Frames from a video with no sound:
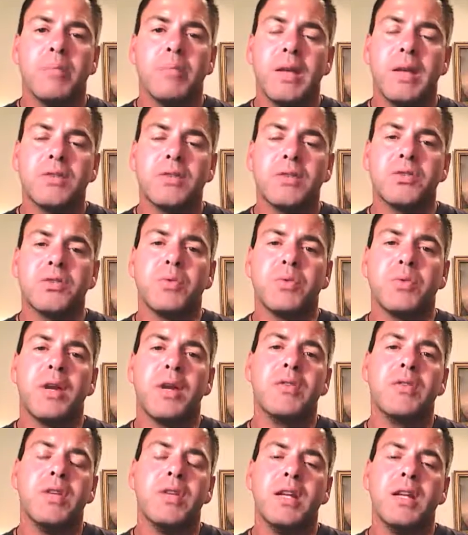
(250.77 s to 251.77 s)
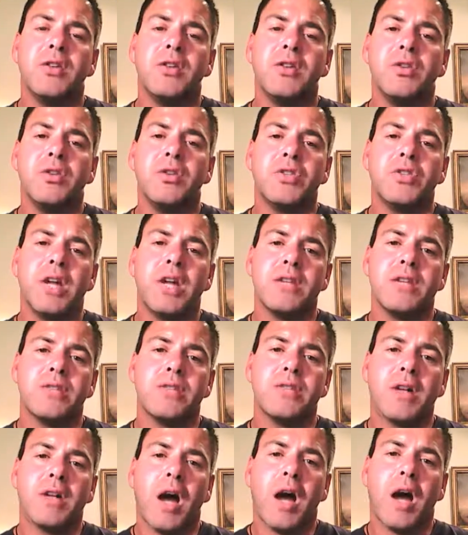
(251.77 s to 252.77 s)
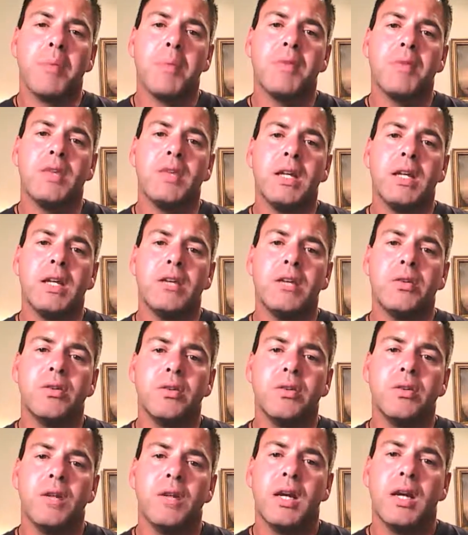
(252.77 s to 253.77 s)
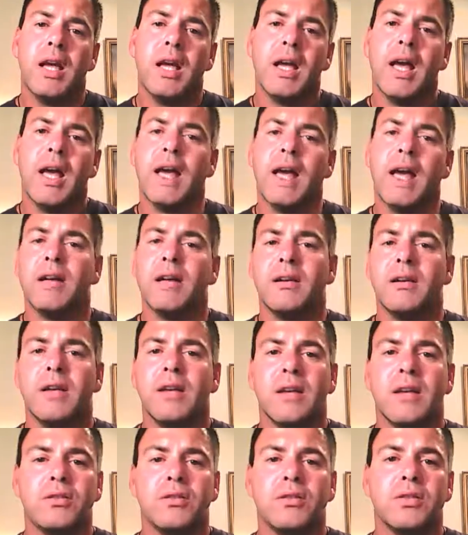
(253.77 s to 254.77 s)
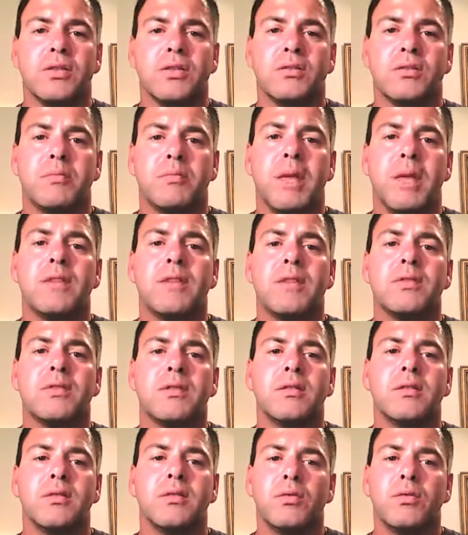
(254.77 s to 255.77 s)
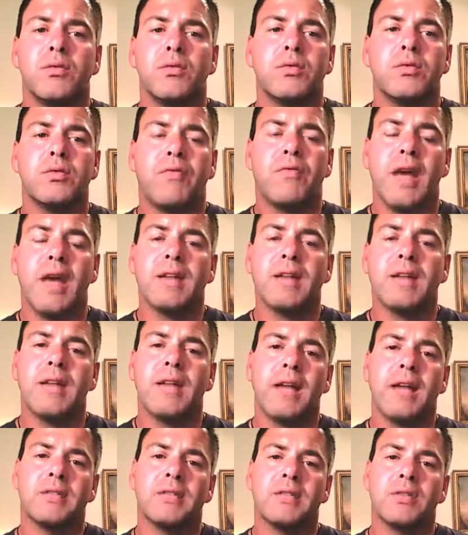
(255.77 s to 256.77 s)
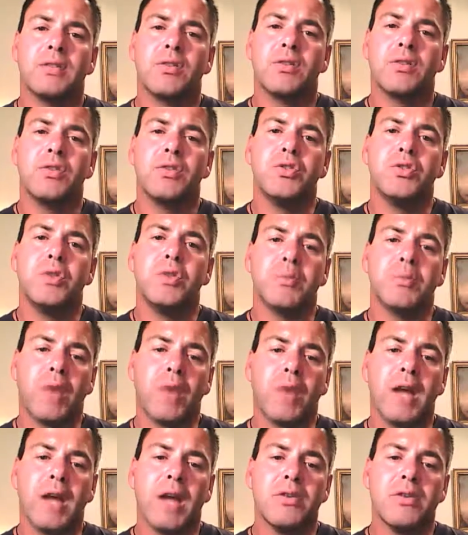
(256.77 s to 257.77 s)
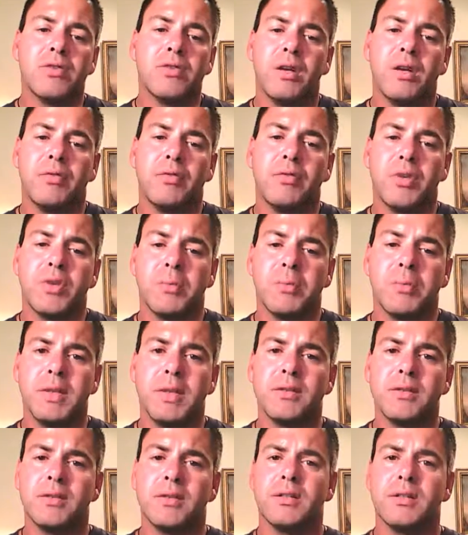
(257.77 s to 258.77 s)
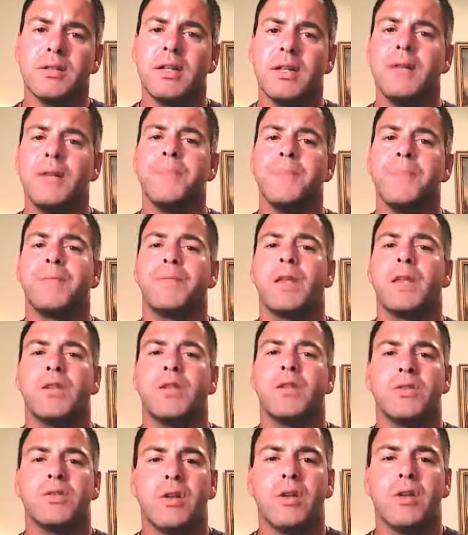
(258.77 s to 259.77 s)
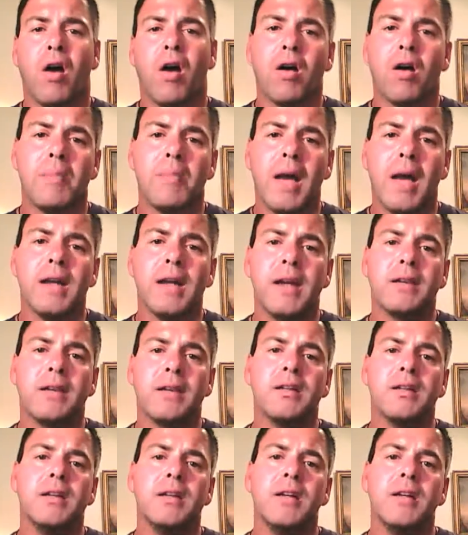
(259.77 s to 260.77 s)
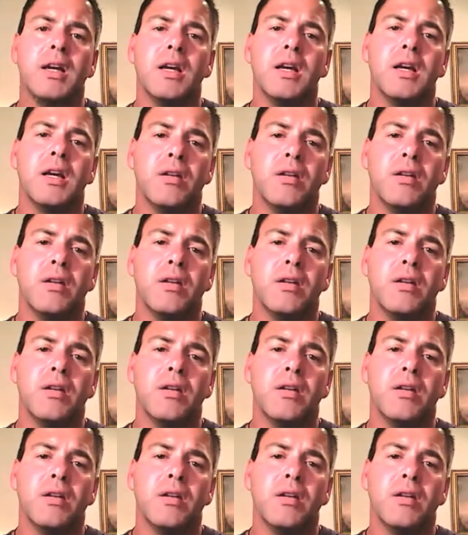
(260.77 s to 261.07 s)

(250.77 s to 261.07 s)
pictures, whatever you need to do, change the copy if you need to, and it just makes it fantastic so that you can brand yourself or your business. There's an automatically